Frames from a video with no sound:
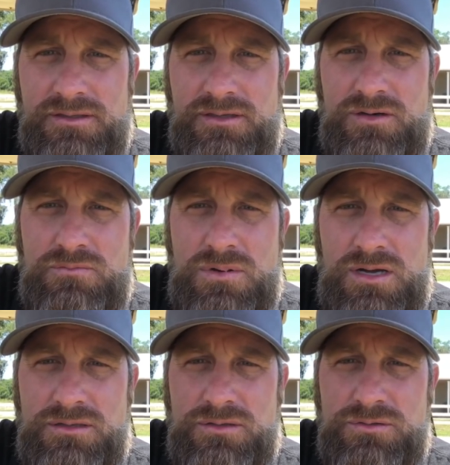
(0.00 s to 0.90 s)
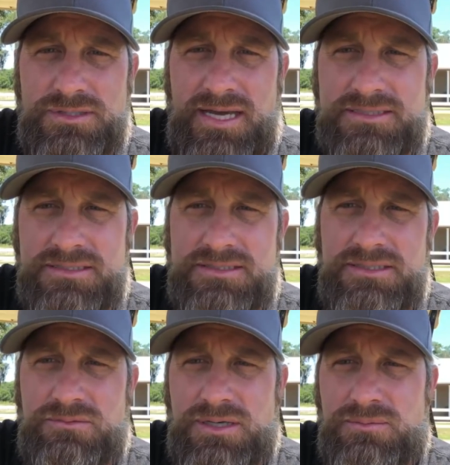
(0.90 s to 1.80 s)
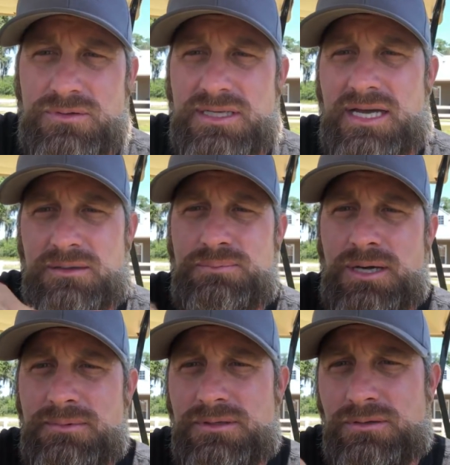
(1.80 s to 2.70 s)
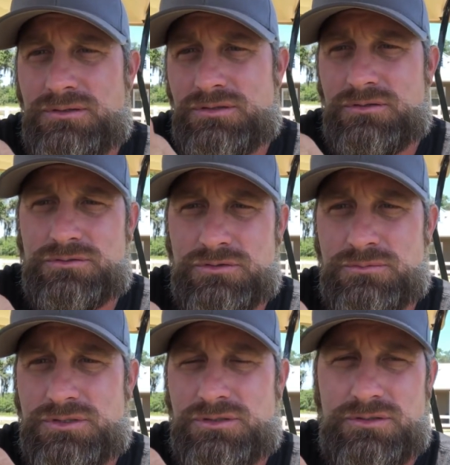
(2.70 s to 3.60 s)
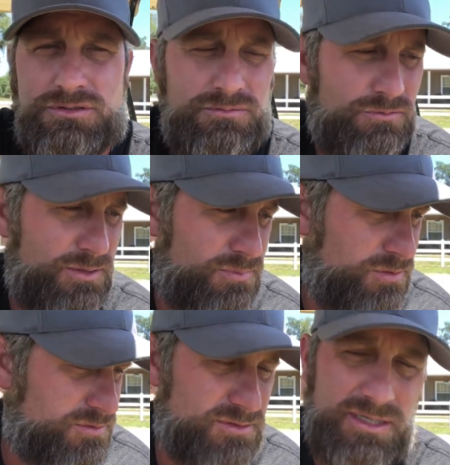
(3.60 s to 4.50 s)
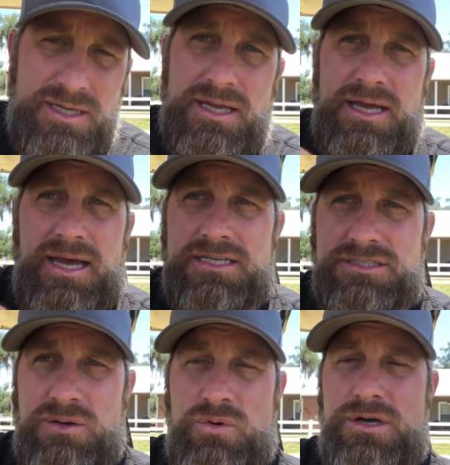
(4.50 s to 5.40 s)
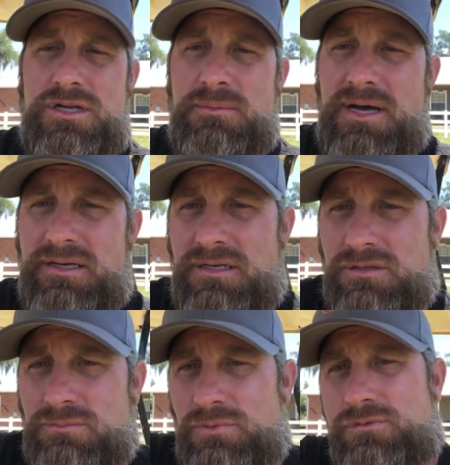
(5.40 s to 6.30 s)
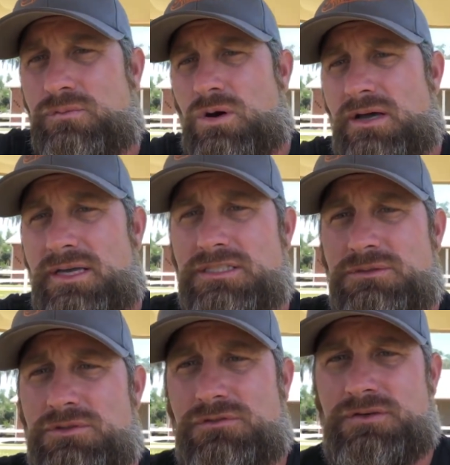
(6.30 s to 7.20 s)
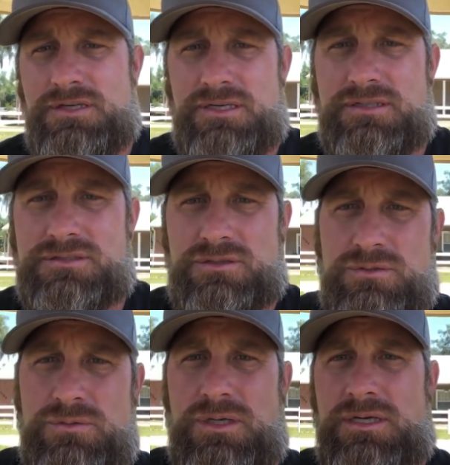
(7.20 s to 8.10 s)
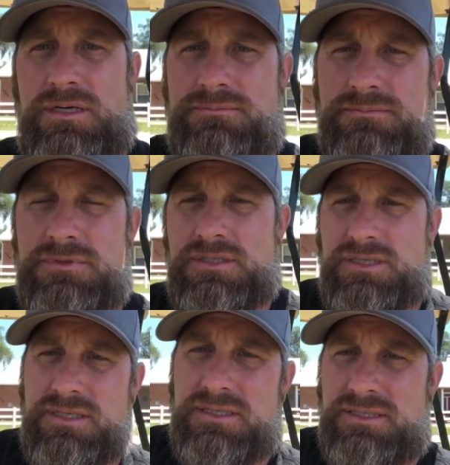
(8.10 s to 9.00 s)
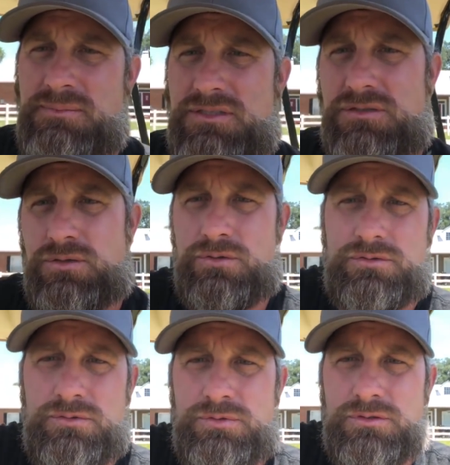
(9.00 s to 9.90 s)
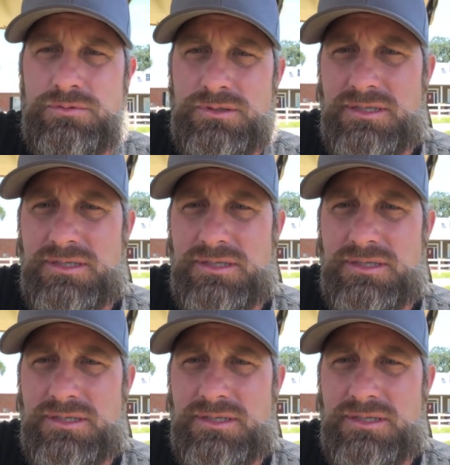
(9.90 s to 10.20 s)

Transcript: Armando's asking to see rainbows. I could probably go in Joe's room and show you some rainbows. Actually, I wanted to come out here while Angie was feeding, so let me scroll through real quick.